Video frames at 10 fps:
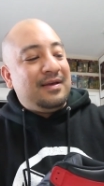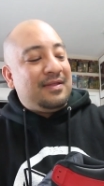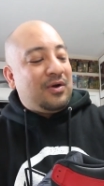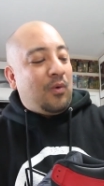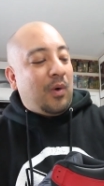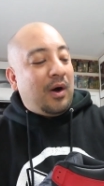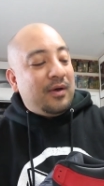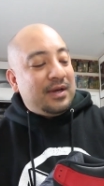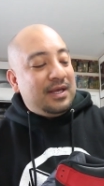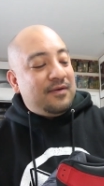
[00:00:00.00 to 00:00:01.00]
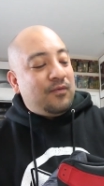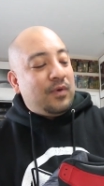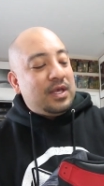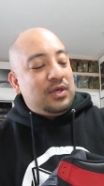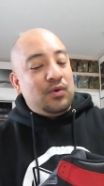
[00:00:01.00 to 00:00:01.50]
the quality of
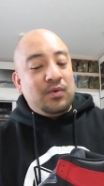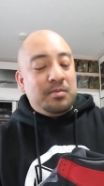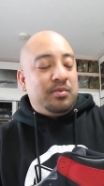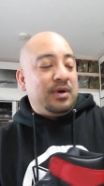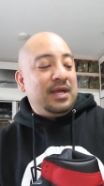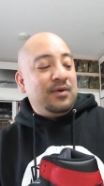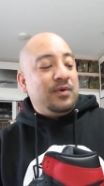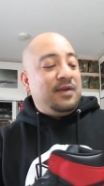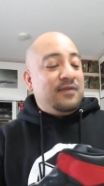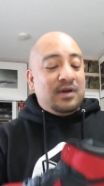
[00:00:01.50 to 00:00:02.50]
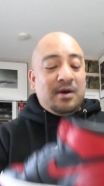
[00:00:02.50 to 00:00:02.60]
what you would bring would even